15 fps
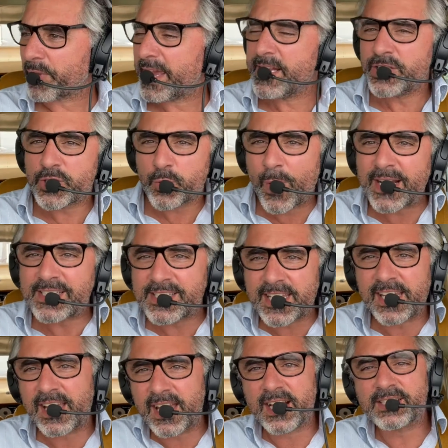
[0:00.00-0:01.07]
In 20
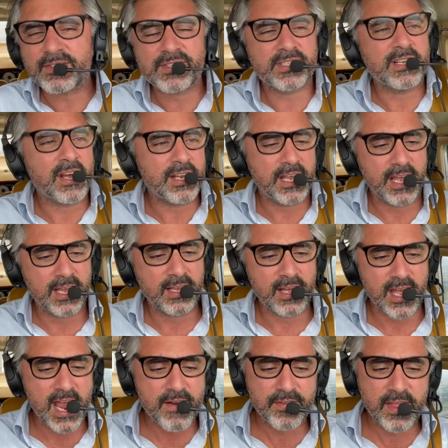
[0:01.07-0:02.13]
years of studying
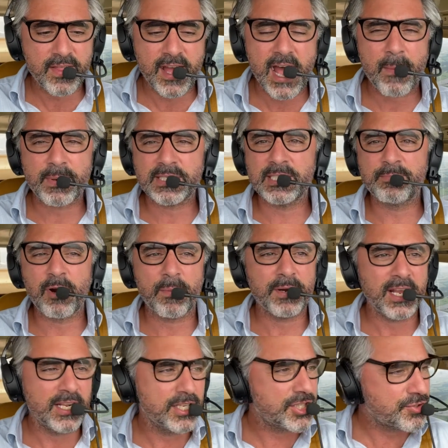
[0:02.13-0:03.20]
everything that happens in the
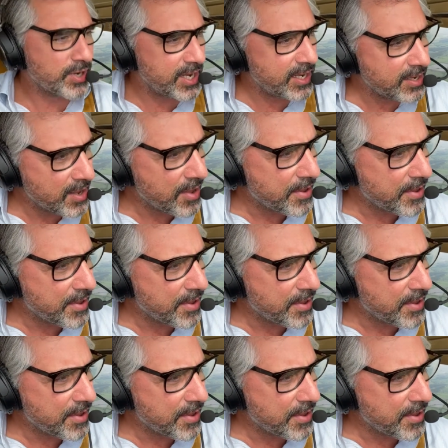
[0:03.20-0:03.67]
property industry,